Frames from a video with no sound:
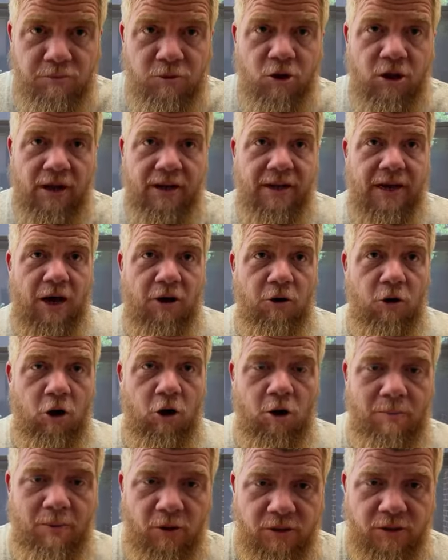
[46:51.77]
check out
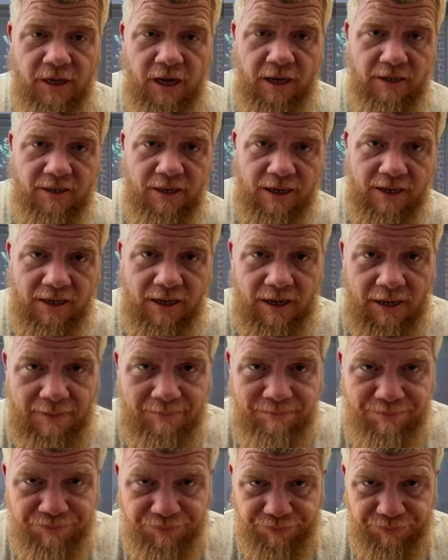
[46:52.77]

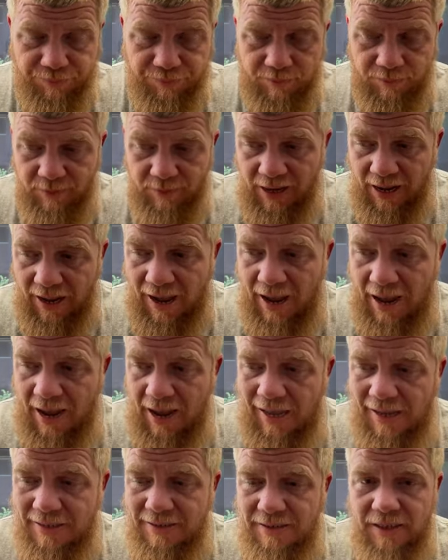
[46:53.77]
hobotuck.com.
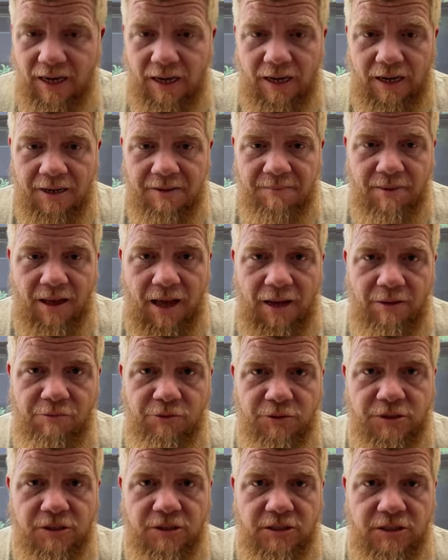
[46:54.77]
And um, I
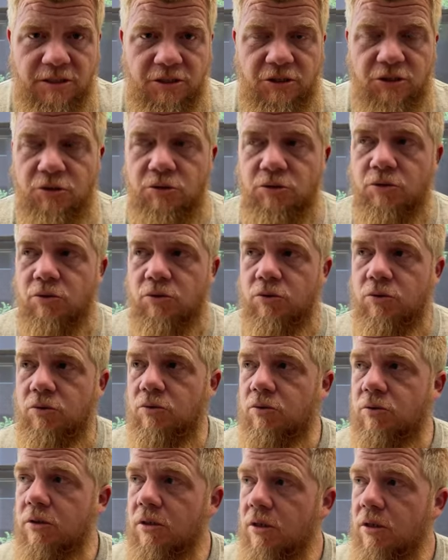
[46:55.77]
will see
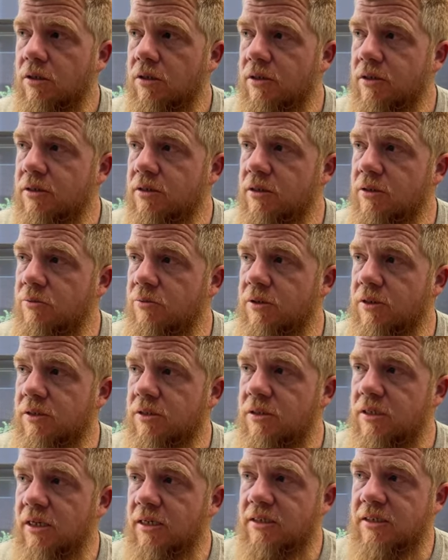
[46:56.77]
you, let's see, what
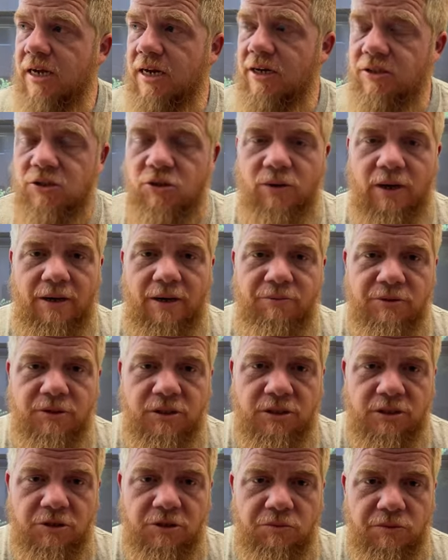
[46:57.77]
is today? Saturday. So I will
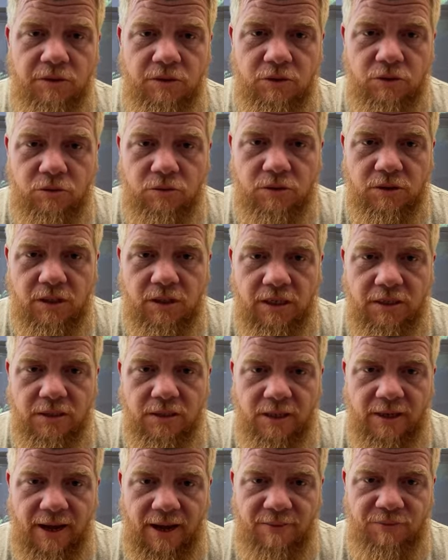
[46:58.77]
see you in
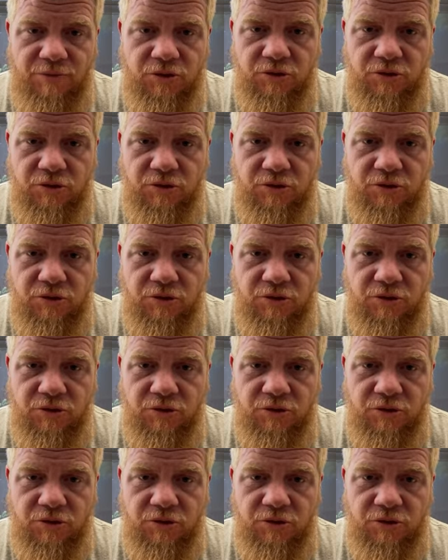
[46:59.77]
Tuesday's live